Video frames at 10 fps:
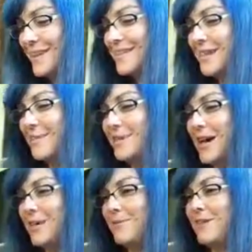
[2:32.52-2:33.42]

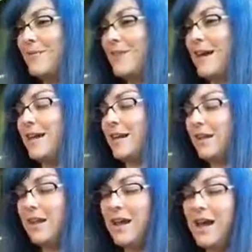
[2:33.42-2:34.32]
Summertime, good for that.
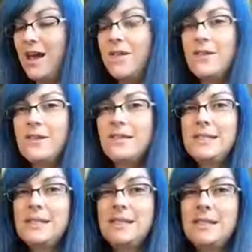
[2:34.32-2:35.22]
This
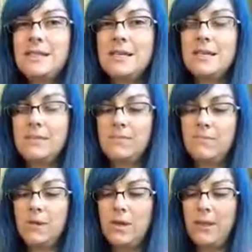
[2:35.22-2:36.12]
is the
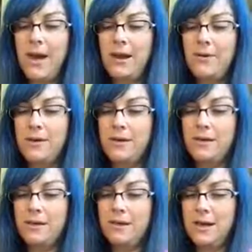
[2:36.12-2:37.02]
Padawan
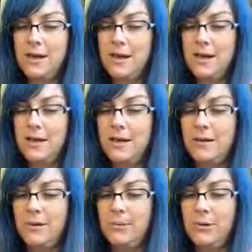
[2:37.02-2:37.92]

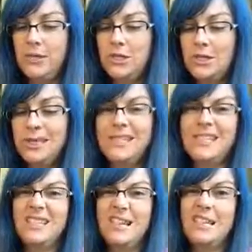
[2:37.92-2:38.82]
Parisian.
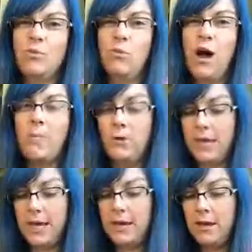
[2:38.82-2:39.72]
It's
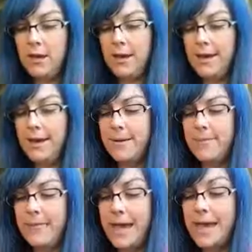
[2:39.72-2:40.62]
wobbly.
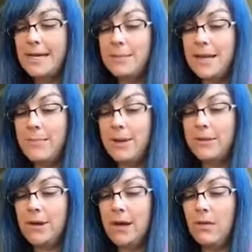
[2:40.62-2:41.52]
I end up keeping a
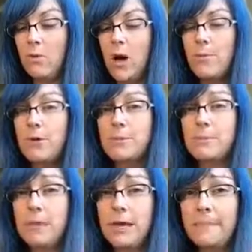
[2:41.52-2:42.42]
lot of the wobbles,
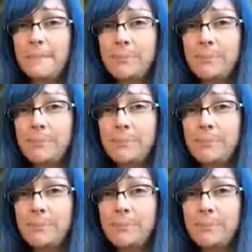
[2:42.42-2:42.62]
but